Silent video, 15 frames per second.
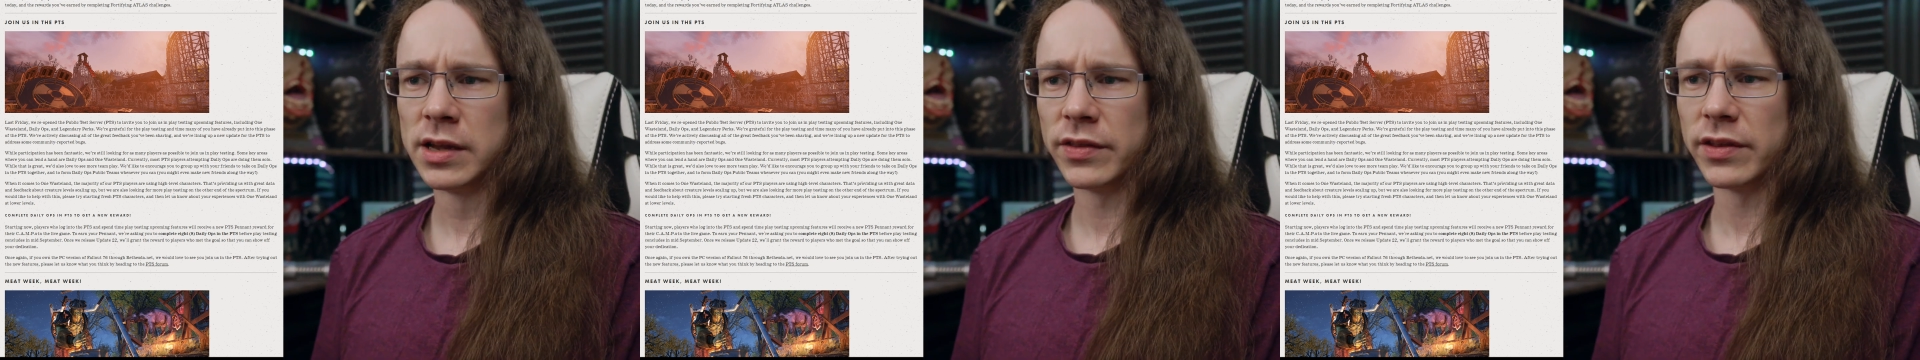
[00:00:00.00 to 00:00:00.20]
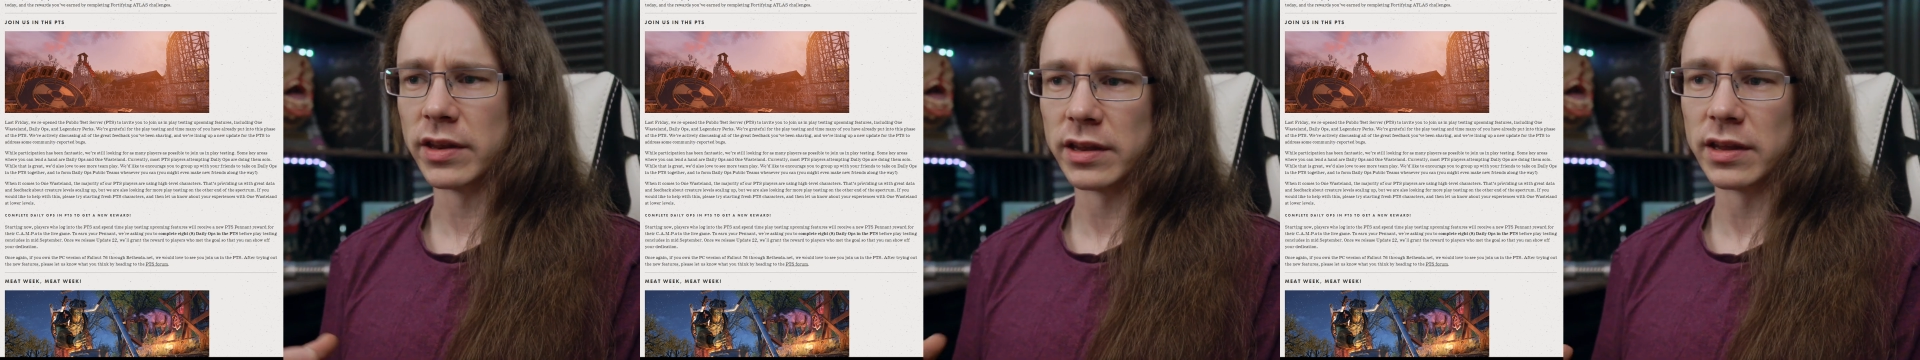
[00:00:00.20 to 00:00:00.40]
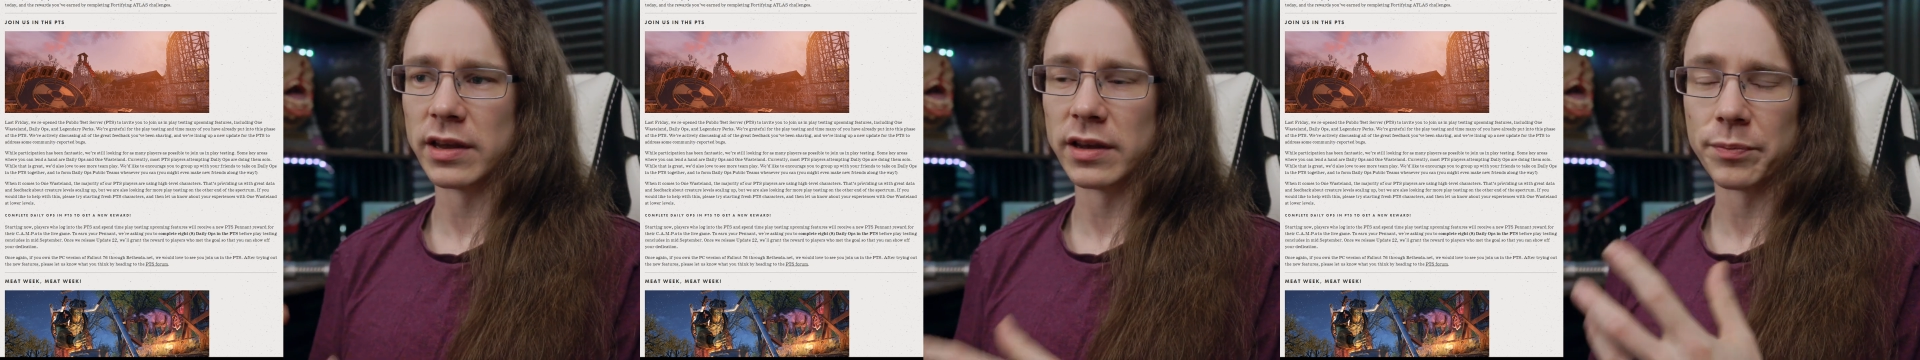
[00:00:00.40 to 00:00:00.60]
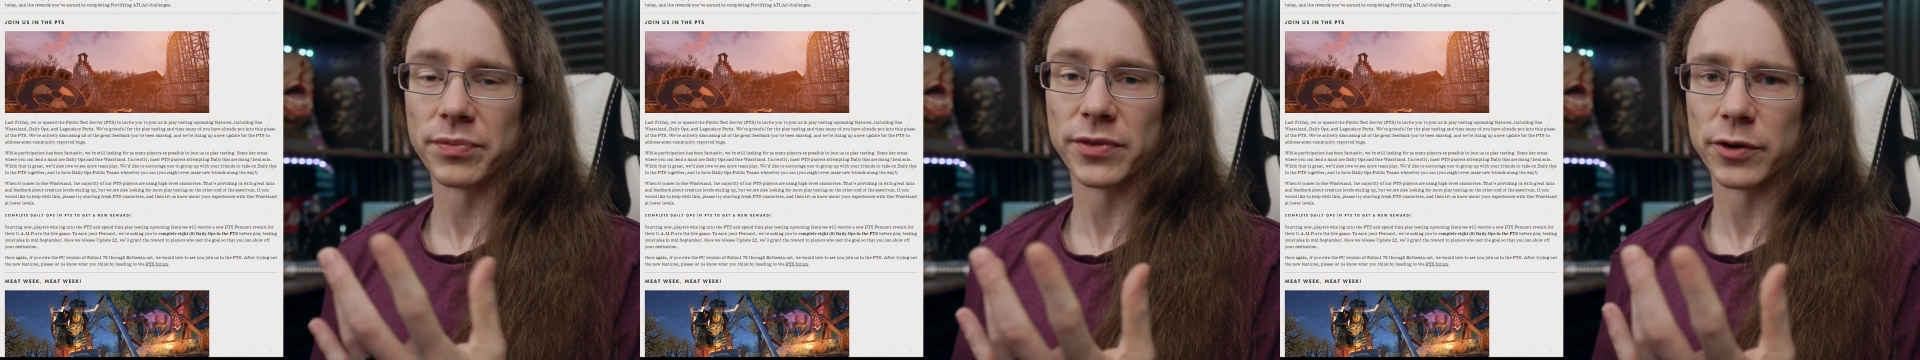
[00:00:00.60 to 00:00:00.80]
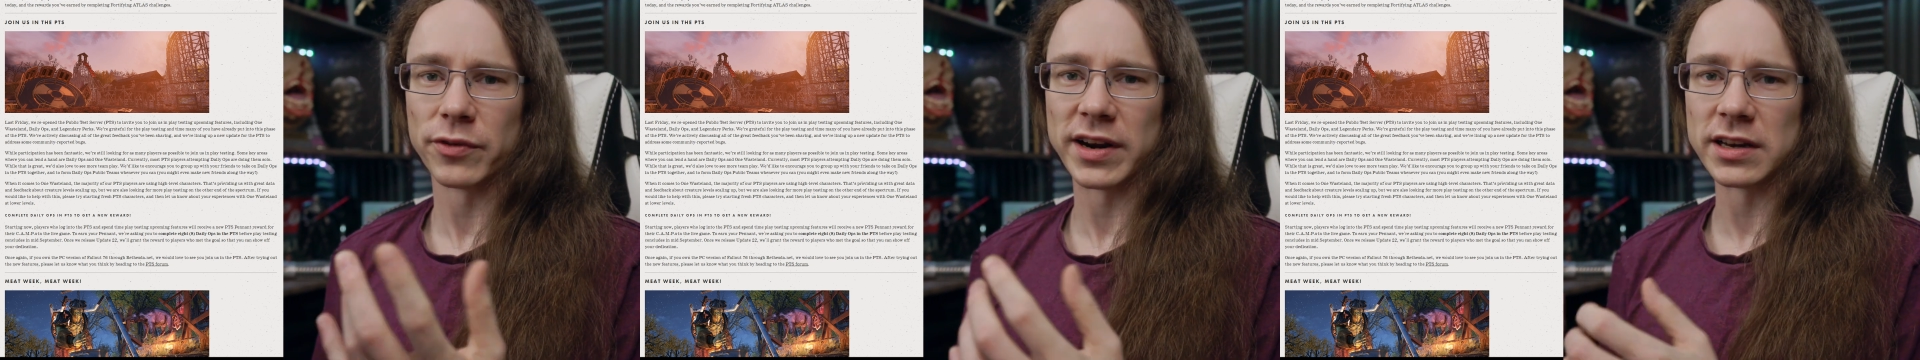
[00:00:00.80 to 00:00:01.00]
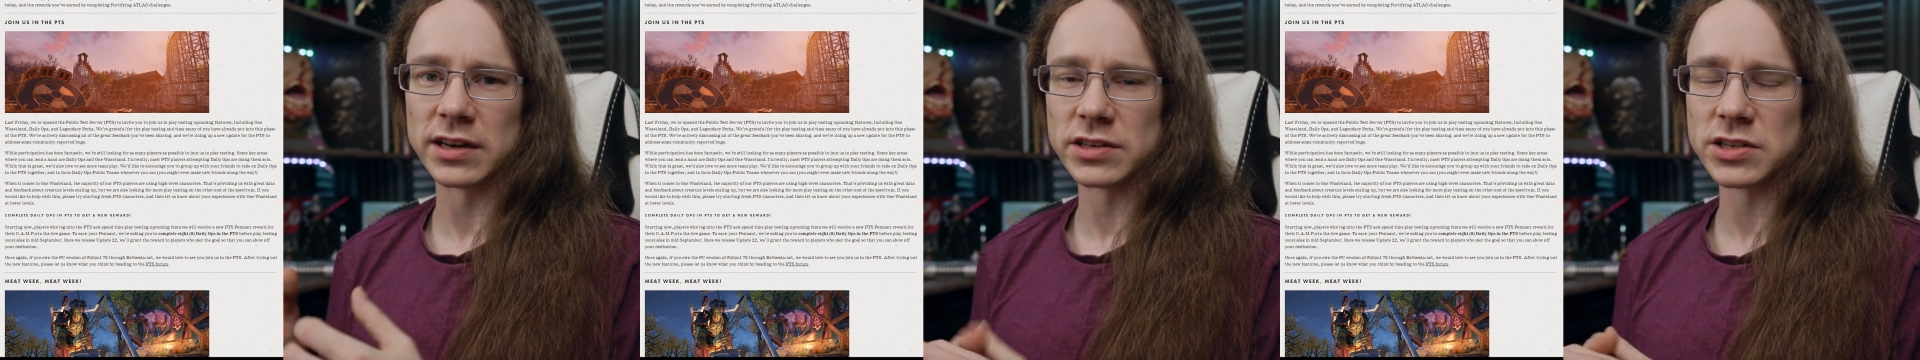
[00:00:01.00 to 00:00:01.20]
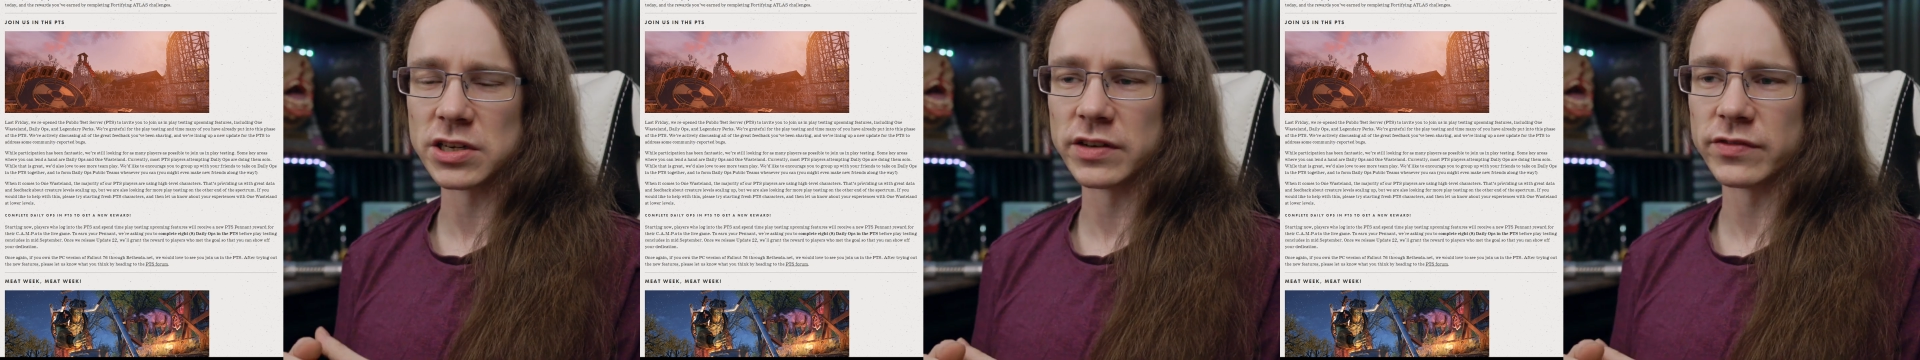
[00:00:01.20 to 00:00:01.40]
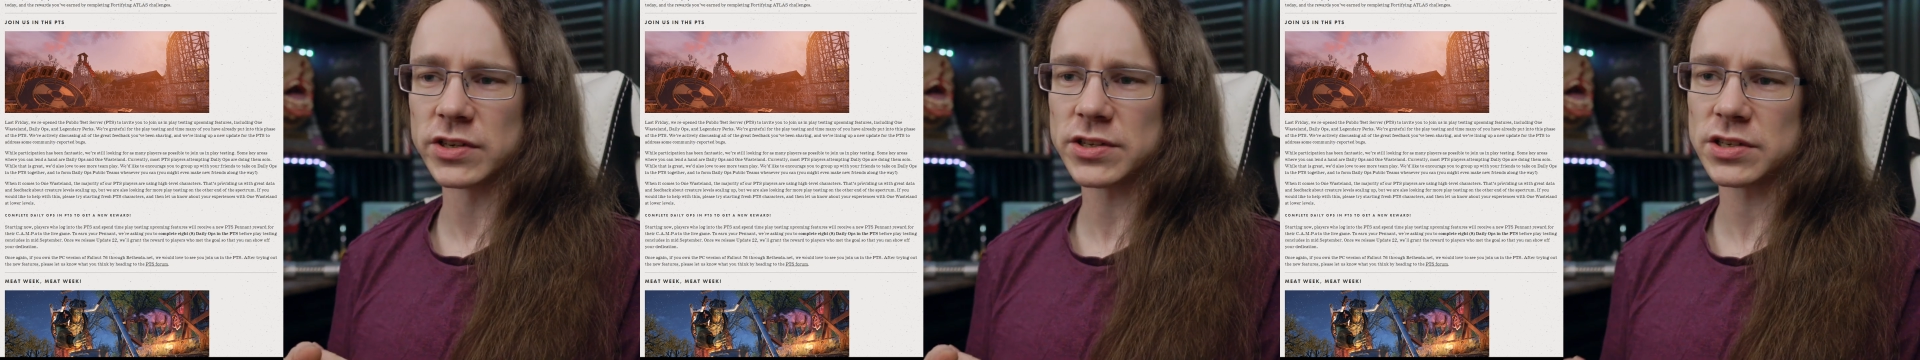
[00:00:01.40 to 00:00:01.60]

the regular servers.